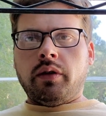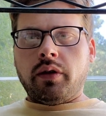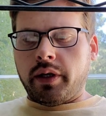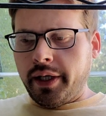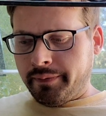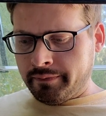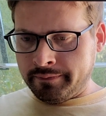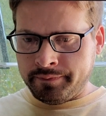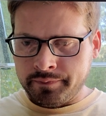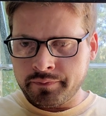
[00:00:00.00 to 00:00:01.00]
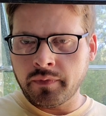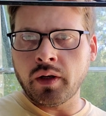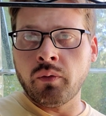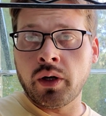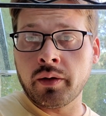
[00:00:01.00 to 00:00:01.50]
Okay,
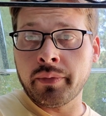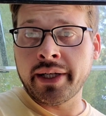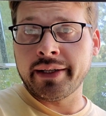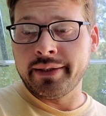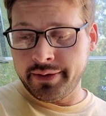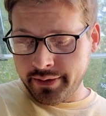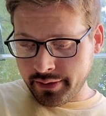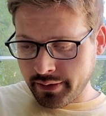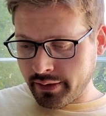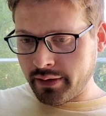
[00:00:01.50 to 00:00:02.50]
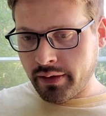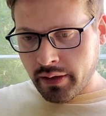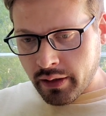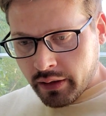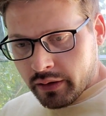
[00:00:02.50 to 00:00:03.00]
welcome back.
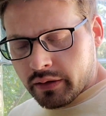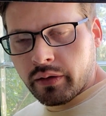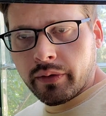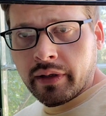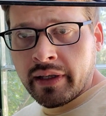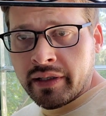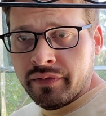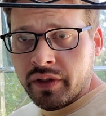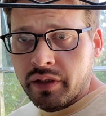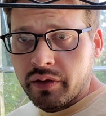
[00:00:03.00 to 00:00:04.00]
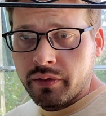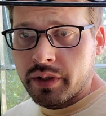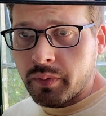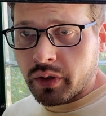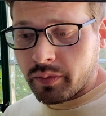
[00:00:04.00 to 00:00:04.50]
So in the last video we
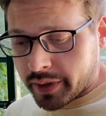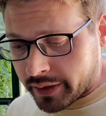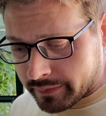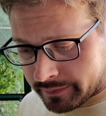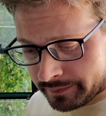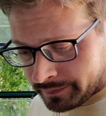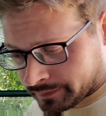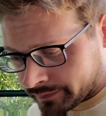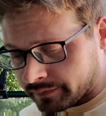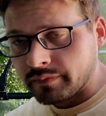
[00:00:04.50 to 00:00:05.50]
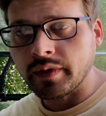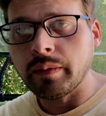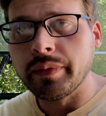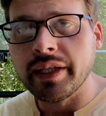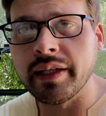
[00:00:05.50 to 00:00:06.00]
spoke about me